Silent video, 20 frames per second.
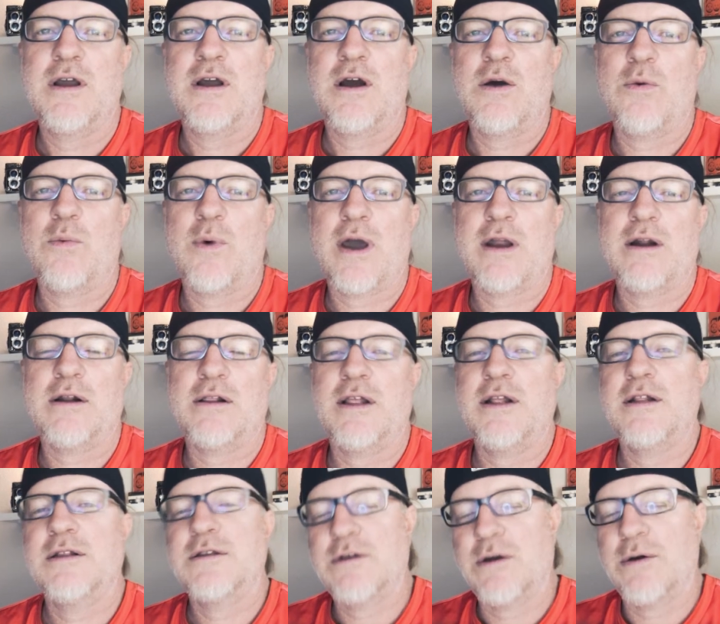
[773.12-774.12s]
wider
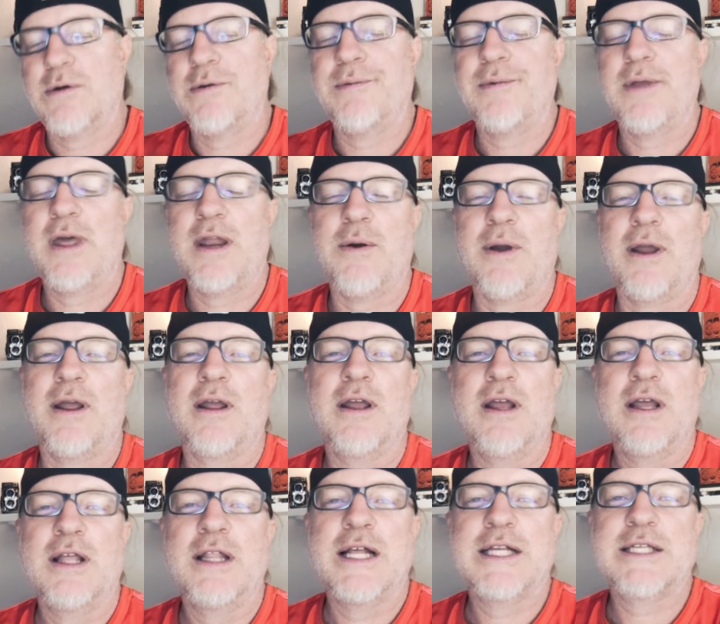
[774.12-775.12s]
lens. So anyway,
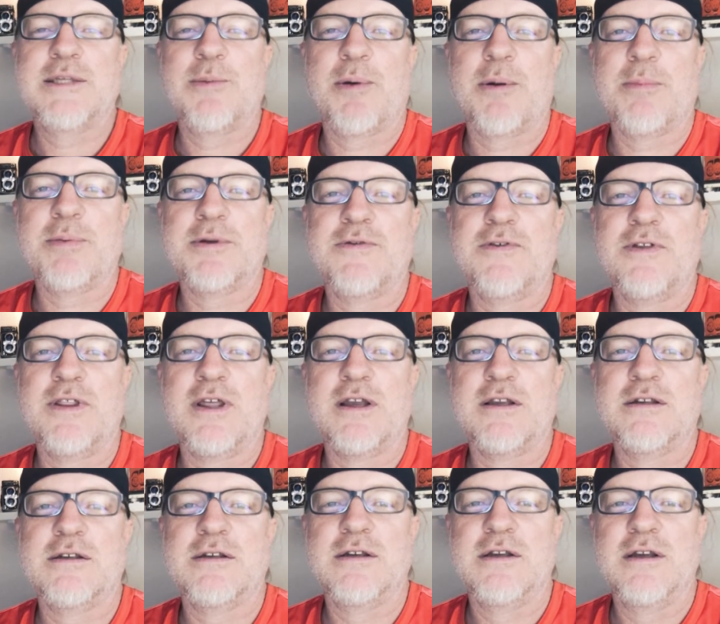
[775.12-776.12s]
that's the purpose for
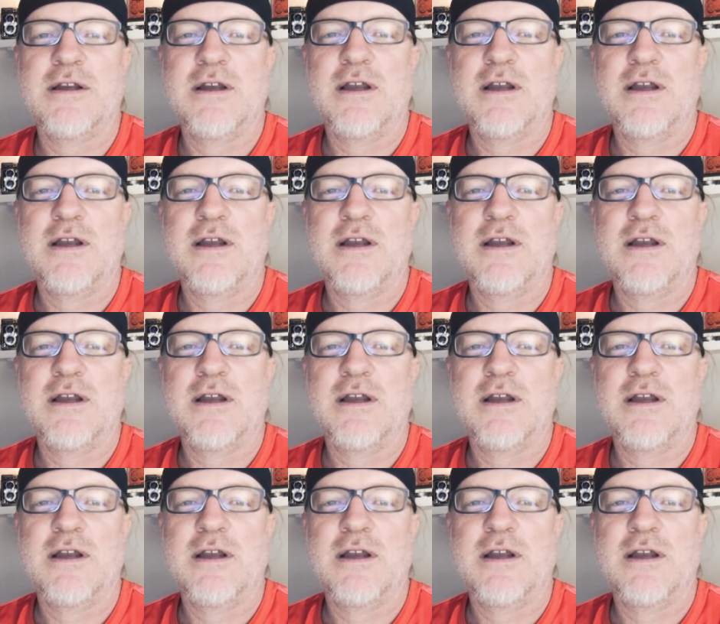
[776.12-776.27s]
this.